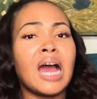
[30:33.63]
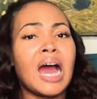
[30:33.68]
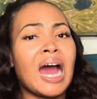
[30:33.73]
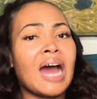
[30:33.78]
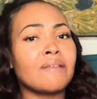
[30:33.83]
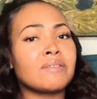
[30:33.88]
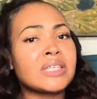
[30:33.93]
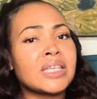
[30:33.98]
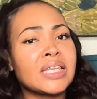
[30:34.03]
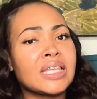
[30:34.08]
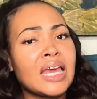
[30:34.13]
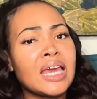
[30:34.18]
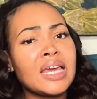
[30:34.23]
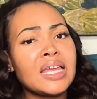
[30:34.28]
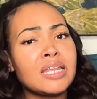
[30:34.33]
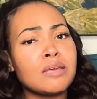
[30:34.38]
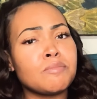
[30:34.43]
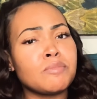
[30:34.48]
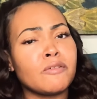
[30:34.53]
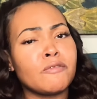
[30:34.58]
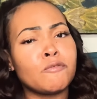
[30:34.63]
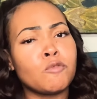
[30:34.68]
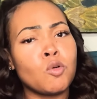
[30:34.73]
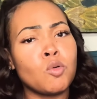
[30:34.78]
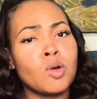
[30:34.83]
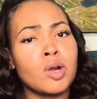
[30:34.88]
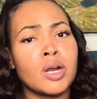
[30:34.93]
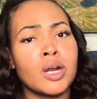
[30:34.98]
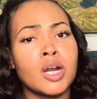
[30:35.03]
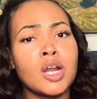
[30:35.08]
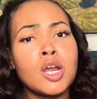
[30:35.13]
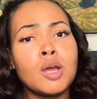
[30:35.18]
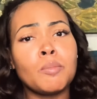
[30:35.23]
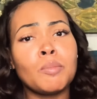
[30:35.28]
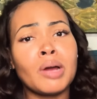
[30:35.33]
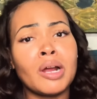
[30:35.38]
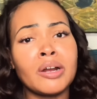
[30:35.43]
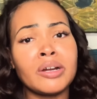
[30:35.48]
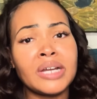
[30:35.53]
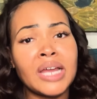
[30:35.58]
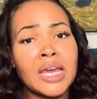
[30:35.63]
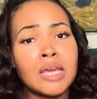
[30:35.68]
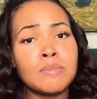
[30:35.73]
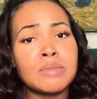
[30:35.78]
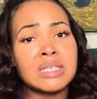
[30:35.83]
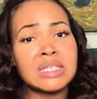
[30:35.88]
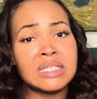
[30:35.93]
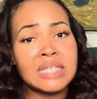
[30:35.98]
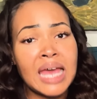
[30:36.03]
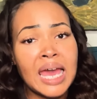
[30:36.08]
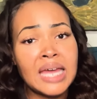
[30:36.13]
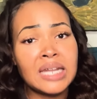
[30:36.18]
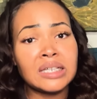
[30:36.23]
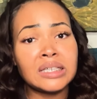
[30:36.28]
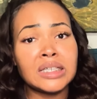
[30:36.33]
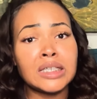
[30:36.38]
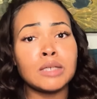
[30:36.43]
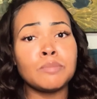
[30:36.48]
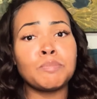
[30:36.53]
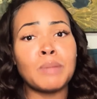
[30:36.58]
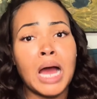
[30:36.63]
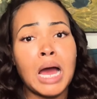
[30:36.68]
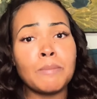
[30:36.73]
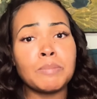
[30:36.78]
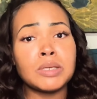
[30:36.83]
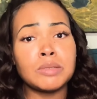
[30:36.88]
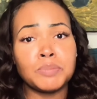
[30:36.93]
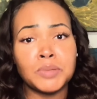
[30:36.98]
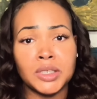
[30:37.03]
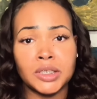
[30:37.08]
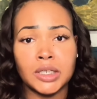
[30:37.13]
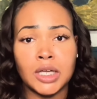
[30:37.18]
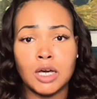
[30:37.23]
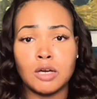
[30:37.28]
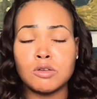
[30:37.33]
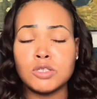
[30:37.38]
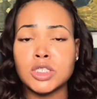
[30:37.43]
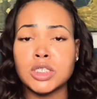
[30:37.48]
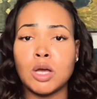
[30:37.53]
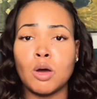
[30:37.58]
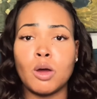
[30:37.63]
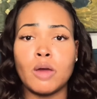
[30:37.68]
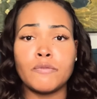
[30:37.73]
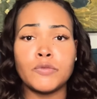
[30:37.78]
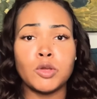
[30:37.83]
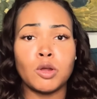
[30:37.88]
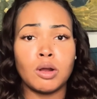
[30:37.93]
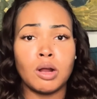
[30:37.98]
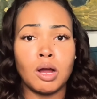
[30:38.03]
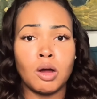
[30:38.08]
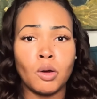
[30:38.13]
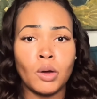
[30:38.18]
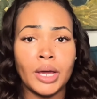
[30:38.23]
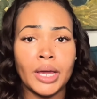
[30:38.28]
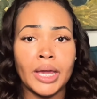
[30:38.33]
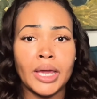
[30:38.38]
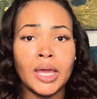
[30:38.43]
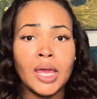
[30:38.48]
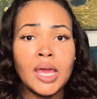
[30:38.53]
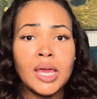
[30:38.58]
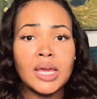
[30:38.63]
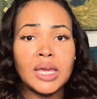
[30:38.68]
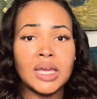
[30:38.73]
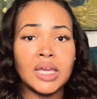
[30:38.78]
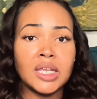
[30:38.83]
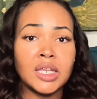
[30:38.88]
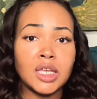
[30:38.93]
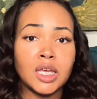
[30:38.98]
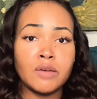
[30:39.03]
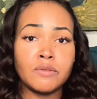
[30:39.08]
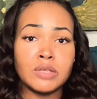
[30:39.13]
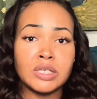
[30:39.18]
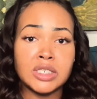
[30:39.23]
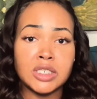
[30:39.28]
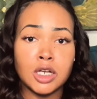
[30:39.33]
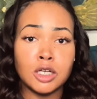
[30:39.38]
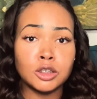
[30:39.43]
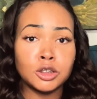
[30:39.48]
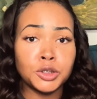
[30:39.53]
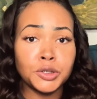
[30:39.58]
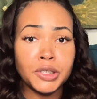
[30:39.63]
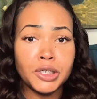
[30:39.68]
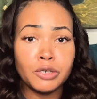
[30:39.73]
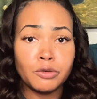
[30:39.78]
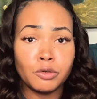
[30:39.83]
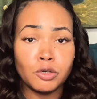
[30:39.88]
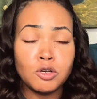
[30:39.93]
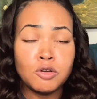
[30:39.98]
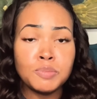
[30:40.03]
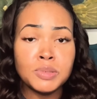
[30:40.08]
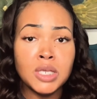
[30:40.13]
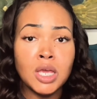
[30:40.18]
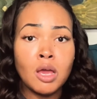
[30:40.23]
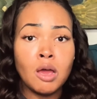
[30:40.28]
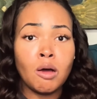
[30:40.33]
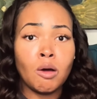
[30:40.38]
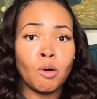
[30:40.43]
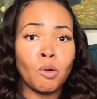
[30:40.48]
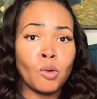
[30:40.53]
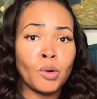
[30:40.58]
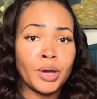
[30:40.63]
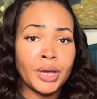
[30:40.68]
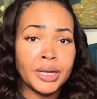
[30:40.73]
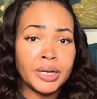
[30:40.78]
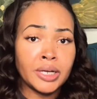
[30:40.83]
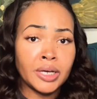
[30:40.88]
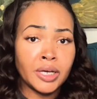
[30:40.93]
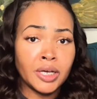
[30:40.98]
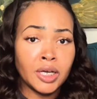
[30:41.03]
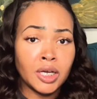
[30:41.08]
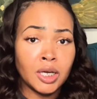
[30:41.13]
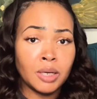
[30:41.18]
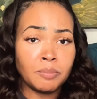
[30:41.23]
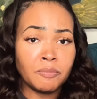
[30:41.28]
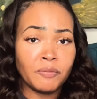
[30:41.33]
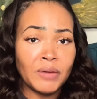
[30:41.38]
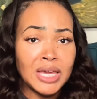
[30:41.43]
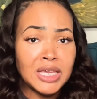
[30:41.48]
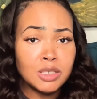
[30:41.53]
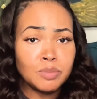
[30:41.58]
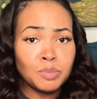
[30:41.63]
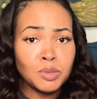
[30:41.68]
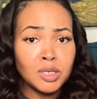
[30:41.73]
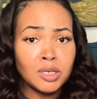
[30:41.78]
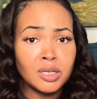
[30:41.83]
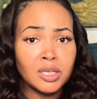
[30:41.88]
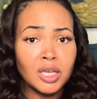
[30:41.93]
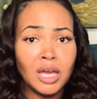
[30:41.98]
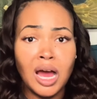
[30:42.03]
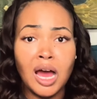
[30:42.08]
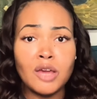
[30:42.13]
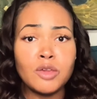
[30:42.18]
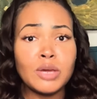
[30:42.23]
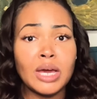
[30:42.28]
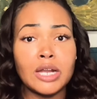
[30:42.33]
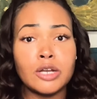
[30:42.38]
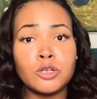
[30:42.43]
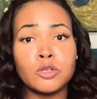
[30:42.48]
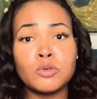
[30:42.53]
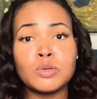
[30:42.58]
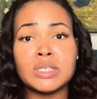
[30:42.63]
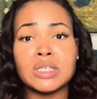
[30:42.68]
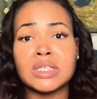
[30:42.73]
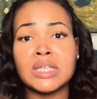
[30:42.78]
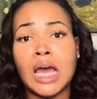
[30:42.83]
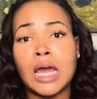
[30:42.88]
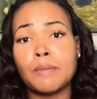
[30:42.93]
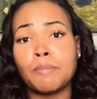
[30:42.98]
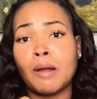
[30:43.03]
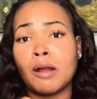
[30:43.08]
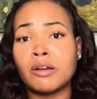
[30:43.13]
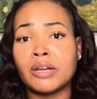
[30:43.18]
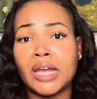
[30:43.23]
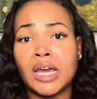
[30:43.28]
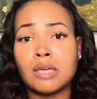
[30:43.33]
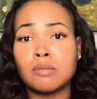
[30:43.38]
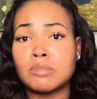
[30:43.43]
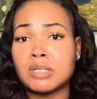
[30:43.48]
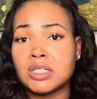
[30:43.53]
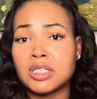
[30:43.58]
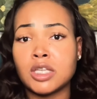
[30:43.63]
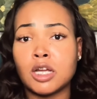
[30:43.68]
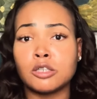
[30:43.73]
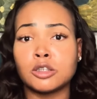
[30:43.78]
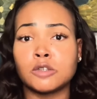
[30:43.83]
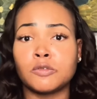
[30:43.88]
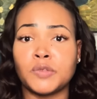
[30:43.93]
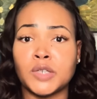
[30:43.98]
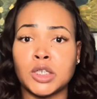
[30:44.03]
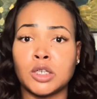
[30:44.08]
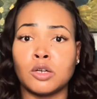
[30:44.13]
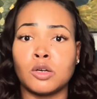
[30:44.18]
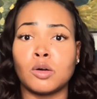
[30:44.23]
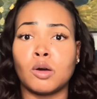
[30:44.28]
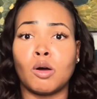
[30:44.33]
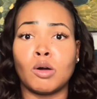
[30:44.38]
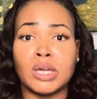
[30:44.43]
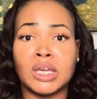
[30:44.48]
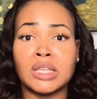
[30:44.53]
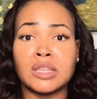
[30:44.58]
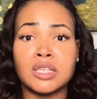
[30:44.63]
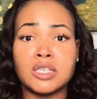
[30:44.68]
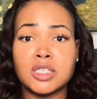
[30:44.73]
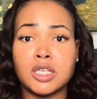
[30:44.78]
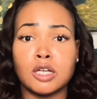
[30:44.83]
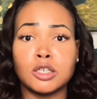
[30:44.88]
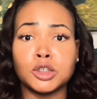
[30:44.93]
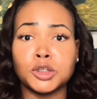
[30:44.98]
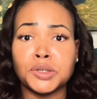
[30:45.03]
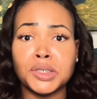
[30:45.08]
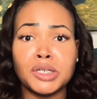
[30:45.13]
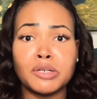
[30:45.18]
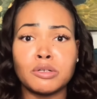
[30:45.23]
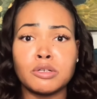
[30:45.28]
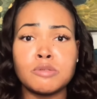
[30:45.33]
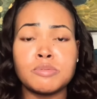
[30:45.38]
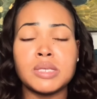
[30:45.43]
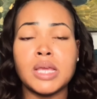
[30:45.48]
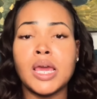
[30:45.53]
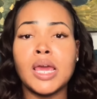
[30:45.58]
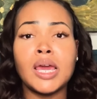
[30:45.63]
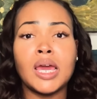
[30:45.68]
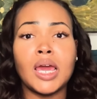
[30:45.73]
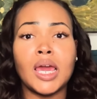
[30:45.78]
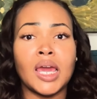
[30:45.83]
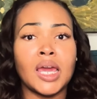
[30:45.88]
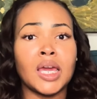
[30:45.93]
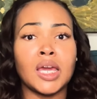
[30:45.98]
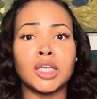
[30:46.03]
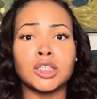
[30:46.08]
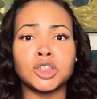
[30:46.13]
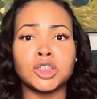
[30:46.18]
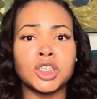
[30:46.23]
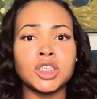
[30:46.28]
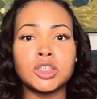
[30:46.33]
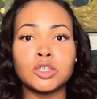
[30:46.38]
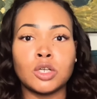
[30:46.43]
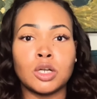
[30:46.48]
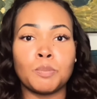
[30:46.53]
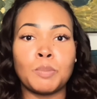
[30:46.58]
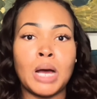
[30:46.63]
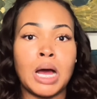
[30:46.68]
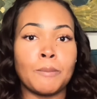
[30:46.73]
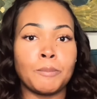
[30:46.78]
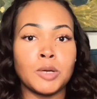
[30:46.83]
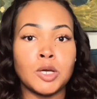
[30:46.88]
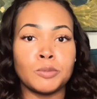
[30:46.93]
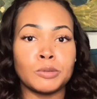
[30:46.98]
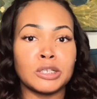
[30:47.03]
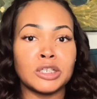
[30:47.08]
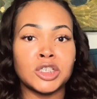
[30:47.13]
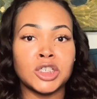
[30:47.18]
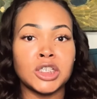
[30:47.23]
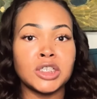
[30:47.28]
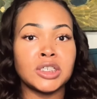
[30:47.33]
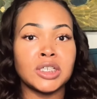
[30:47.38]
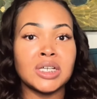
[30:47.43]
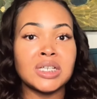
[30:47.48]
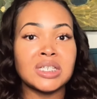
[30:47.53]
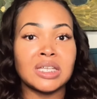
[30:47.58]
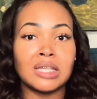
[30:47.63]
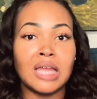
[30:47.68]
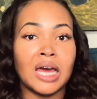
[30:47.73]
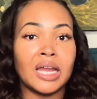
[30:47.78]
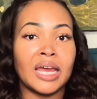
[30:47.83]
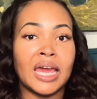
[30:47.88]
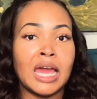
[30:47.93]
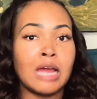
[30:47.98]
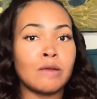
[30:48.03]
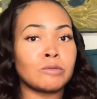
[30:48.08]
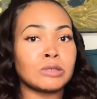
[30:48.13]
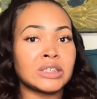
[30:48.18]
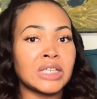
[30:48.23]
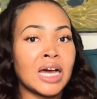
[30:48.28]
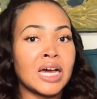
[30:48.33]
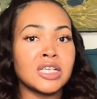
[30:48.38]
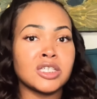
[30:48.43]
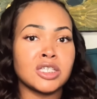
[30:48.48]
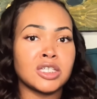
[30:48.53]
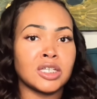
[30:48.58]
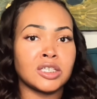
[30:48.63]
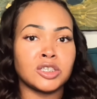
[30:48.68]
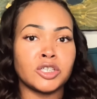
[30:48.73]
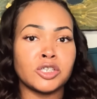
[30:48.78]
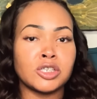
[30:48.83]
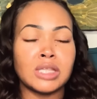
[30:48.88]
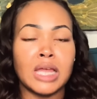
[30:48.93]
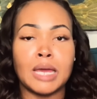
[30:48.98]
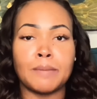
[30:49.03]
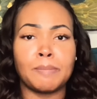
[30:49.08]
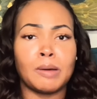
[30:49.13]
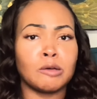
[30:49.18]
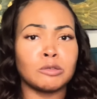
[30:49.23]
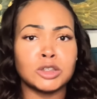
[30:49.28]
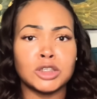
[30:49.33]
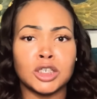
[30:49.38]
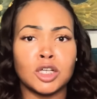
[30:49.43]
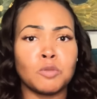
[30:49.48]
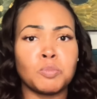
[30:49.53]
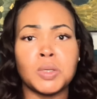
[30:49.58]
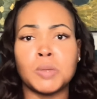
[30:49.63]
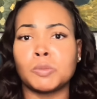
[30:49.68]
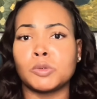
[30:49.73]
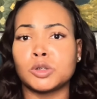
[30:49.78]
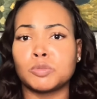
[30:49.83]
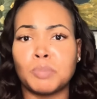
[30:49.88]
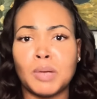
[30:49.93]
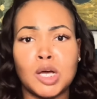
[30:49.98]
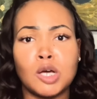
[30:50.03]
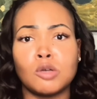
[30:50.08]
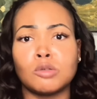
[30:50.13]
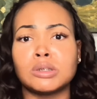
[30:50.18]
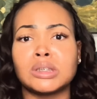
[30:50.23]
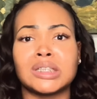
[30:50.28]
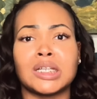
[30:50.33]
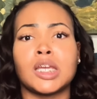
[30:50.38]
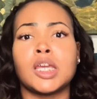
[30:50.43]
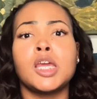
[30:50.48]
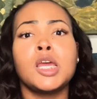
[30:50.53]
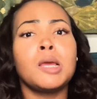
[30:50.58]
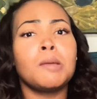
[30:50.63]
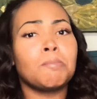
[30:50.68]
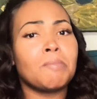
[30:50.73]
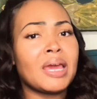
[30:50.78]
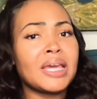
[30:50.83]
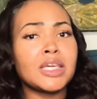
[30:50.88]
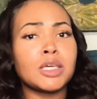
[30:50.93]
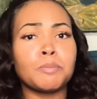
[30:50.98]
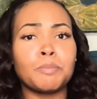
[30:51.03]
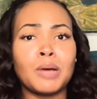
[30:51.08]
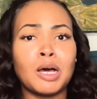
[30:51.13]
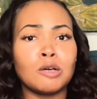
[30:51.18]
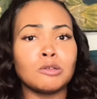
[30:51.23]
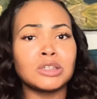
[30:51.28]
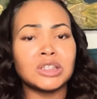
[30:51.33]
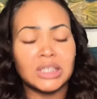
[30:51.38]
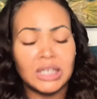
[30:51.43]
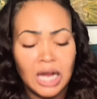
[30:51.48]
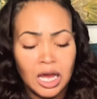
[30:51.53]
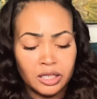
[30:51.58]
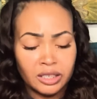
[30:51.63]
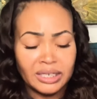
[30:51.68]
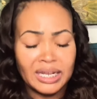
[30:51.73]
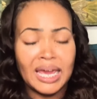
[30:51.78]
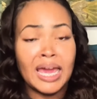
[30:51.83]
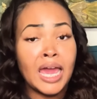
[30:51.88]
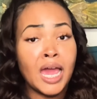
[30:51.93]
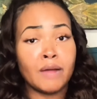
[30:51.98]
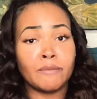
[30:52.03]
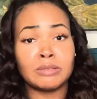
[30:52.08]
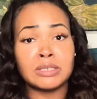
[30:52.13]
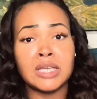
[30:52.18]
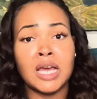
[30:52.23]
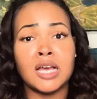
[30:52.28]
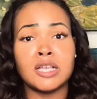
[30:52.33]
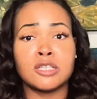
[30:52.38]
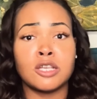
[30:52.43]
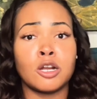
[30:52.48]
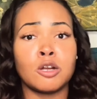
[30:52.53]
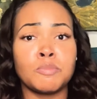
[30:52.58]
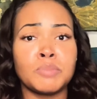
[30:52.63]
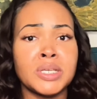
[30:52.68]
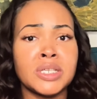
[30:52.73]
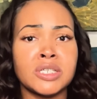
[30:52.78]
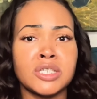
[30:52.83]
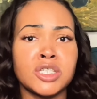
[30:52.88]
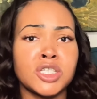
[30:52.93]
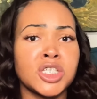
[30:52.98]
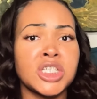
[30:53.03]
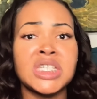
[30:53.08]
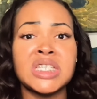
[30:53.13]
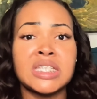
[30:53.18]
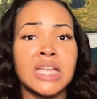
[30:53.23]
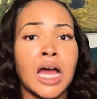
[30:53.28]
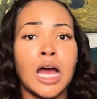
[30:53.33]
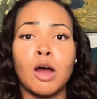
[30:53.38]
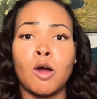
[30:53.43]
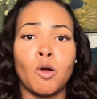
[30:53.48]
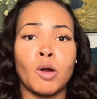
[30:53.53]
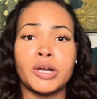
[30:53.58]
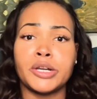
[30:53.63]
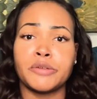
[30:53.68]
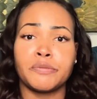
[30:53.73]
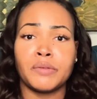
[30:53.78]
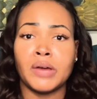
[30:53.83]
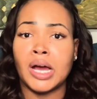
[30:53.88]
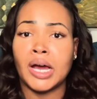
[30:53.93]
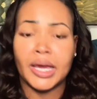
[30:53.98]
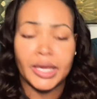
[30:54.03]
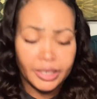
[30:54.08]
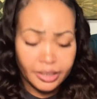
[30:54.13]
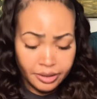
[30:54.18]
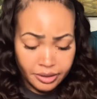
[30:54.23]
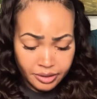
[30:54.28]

I said it before, but her name is Natalie Boppy Pillows. So if you're on any of the surgery groups on Facebook, all you gotta do is type her name in the search field in the surgery groups, and she's gonna pop up, because she does a lot of advertising and just like posting on people's posts and making posts and all of that, advertising her business. She's not hard to find.